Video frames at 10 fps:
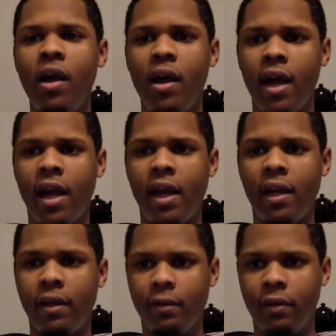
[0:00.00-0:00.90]

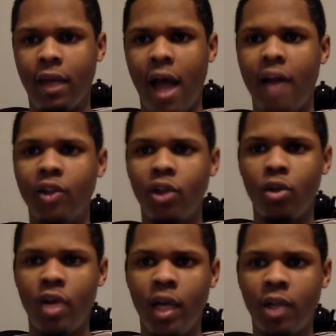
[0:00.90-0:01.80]
And Lonzo
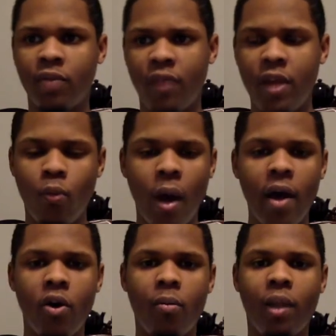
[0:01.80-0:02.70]
does fit
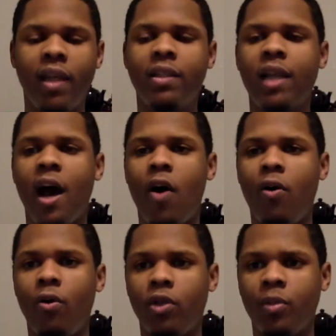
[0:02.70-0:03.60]
well play
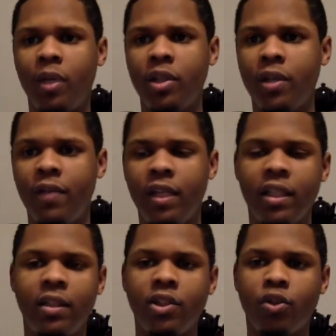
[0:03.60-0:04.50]
style, especially if he's
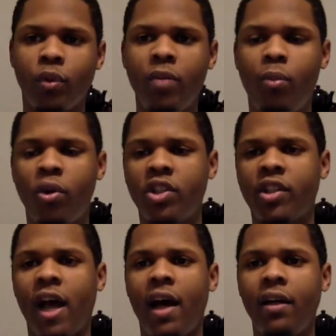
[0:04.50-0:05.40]
hitting his three-point
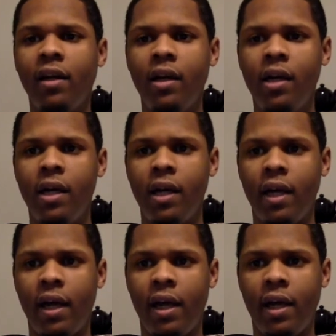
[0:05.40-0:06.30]
shot.
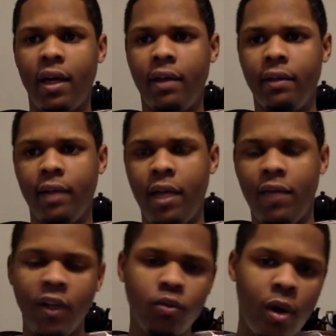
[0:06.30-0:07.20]
And he
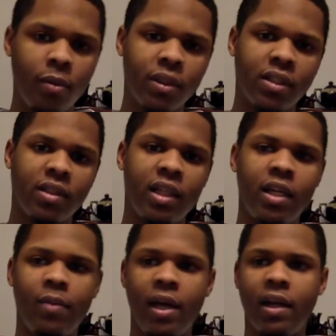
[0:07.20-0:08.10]
fits well with this team.
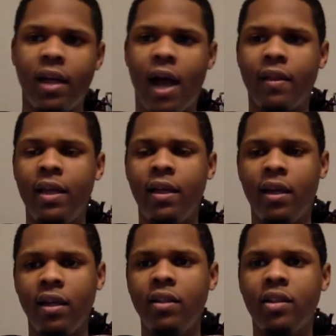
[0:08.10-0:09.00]
And I think it
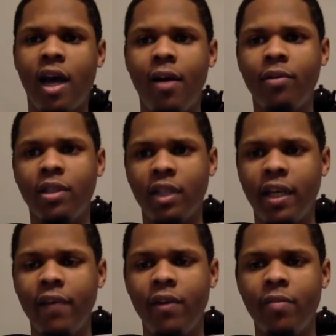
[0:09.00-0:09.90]
is time to
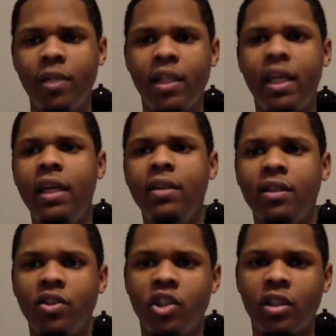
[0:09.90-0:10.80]
give him the keys
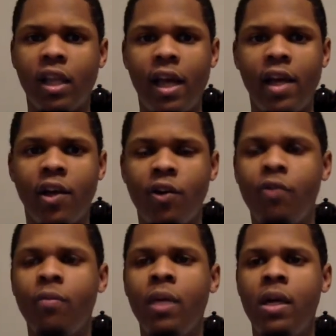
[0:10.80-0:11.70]
and just let
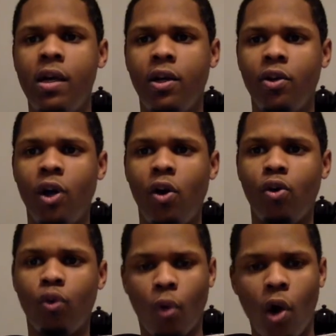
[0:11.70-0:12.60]
him, you know,
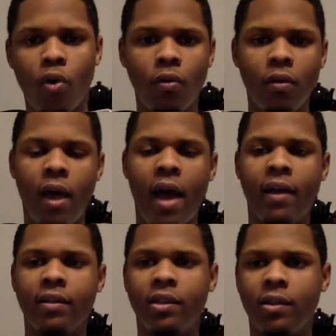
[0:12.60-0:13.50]
grow
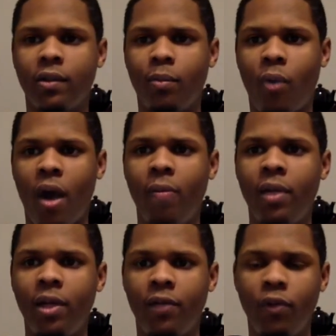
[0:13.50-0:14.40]
as the probably
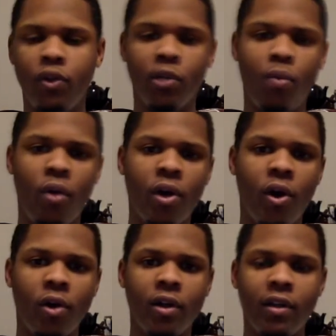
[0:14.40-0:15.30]
the future point
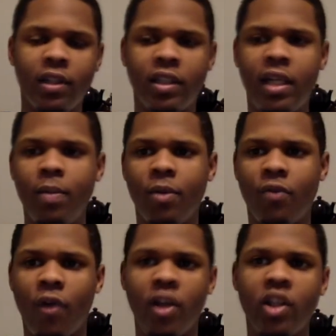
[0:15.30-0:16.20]
guard of this team, the
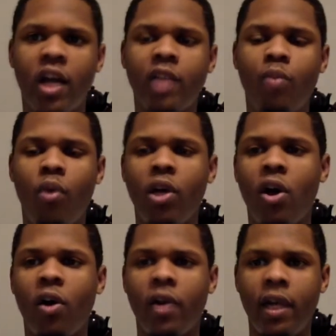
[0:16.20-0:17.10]
franchise point
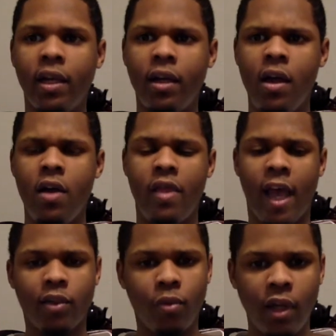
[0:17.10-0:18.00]
guard. And
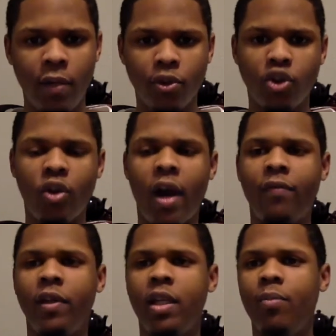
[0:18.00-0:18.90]
that's what he was
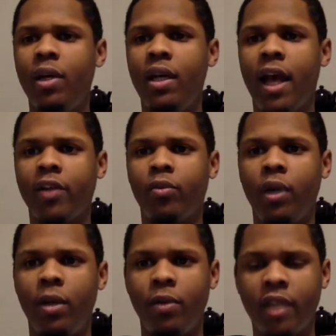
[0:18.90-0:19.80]
drafted to be. That's what
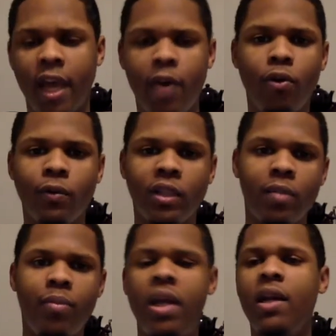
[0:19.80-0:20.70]
he was hailed to
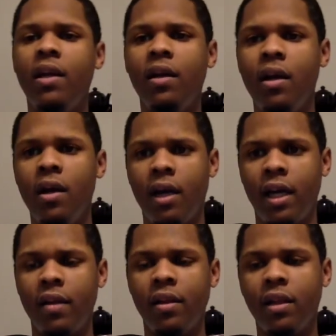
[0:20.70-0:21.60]
be
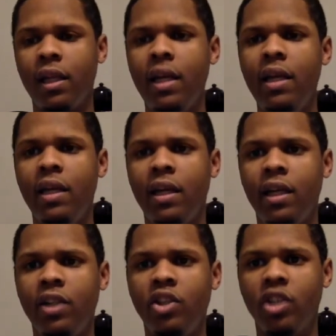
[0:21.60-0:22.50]
in the league. And
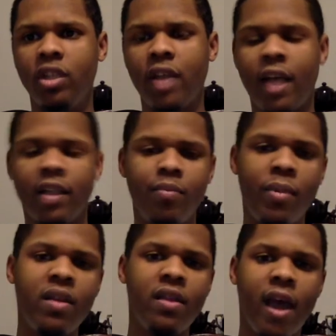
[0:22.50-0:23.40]
he just hasn't
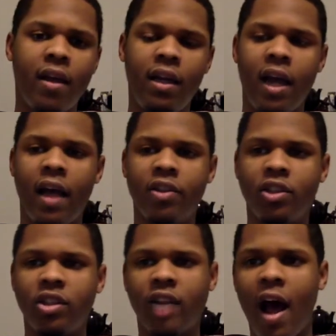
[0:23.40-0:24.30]
been that. He has the
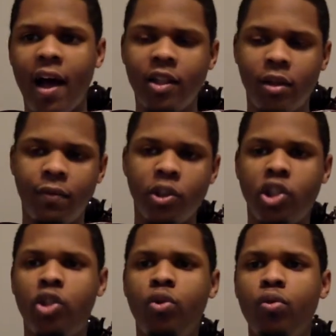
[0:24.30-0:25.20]
size of a
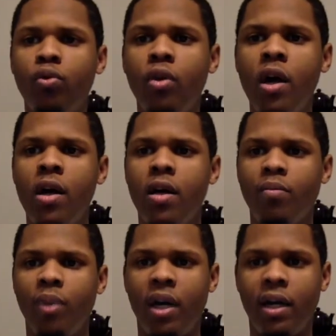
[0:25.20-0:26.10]
two,
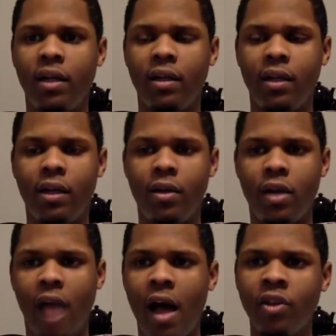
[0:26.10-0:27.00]
but
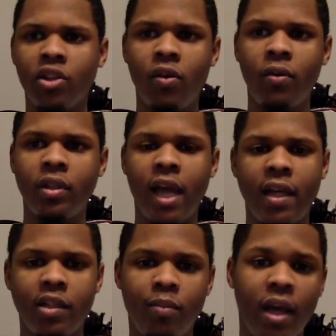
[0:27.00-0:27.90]
Lonzo is at
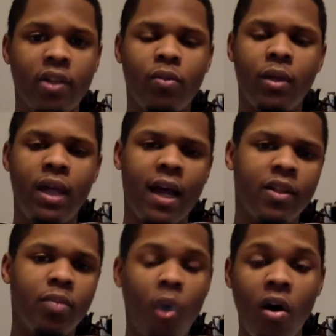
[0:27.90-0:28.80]
his best when he has
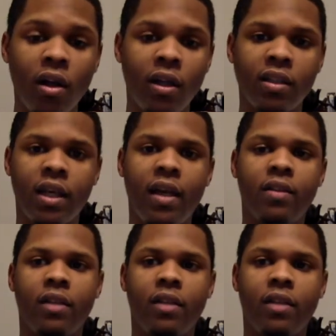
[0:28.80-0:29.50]
the ball in his hands.